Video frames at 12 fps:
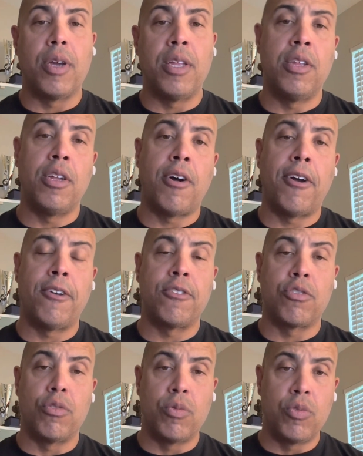And then I
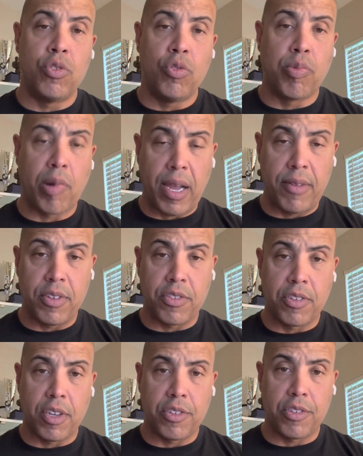also do private
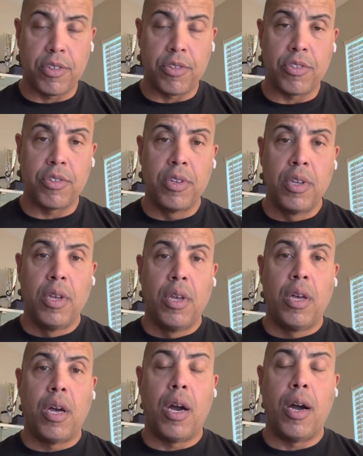sessions.
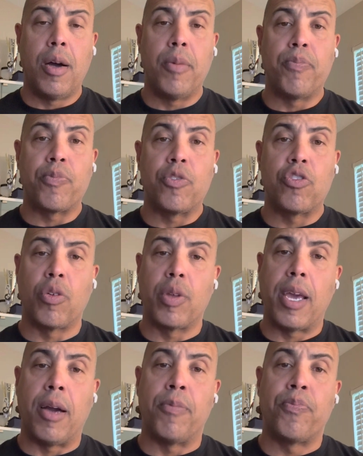So
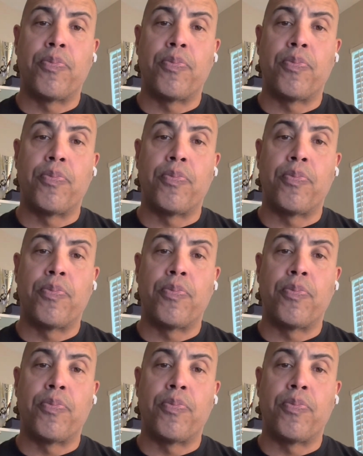yeah,